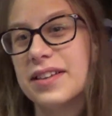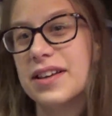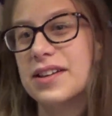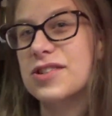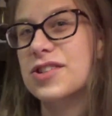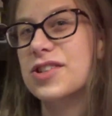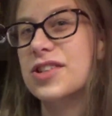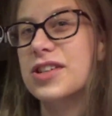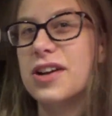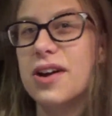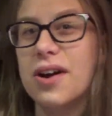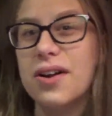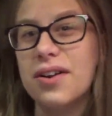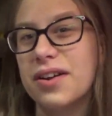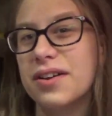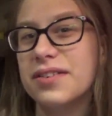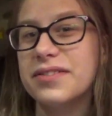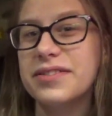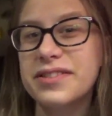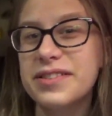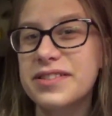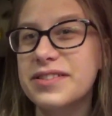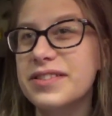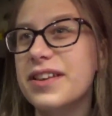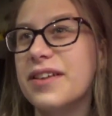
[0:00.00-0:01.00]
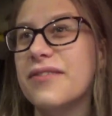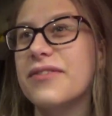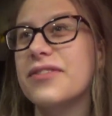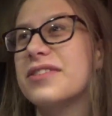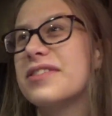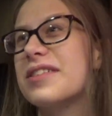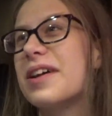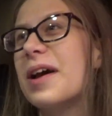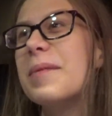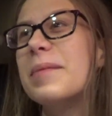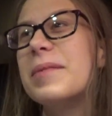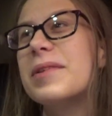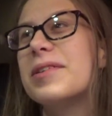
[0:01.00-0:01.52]
that she got on to 7
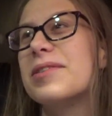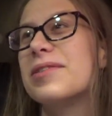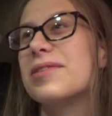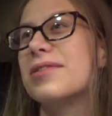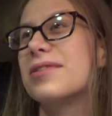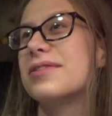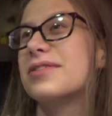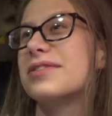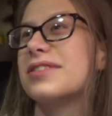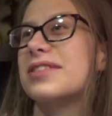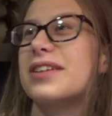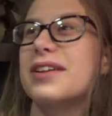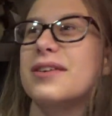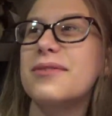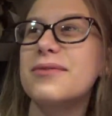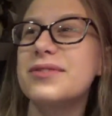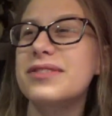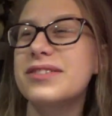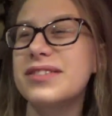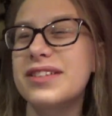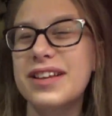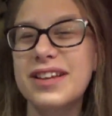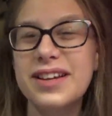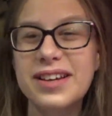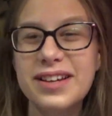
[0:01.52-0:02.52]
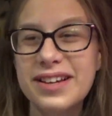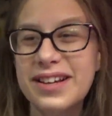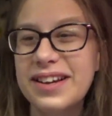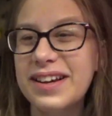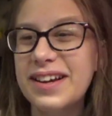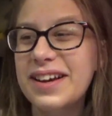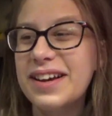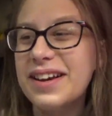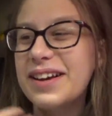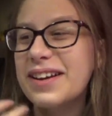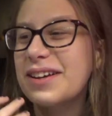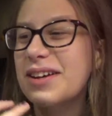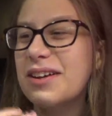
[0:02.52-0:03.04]
Diamond Girls, and I was like,
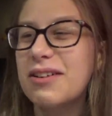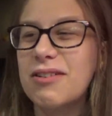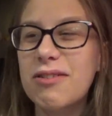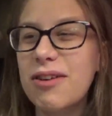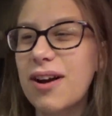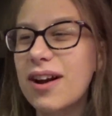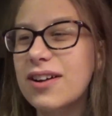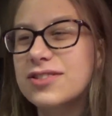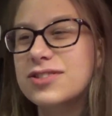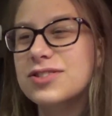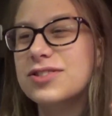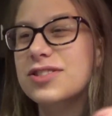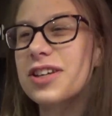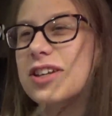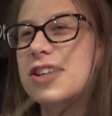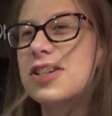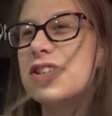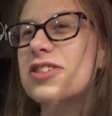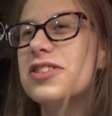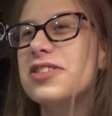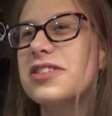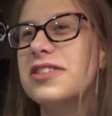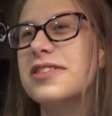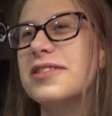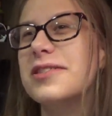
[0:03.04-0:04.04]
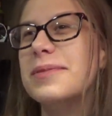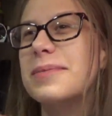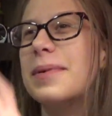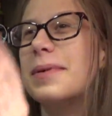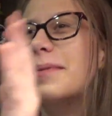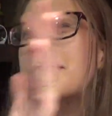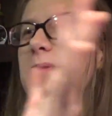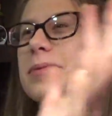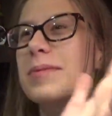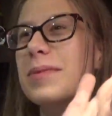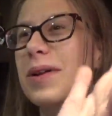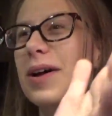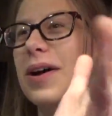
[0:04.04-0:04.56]
congratulations, blah
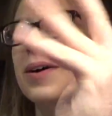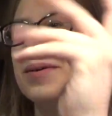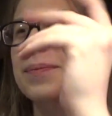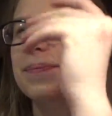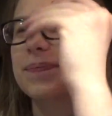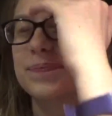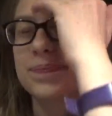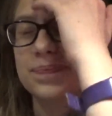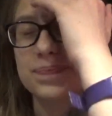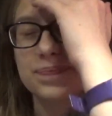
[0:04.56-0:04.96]
blah blah.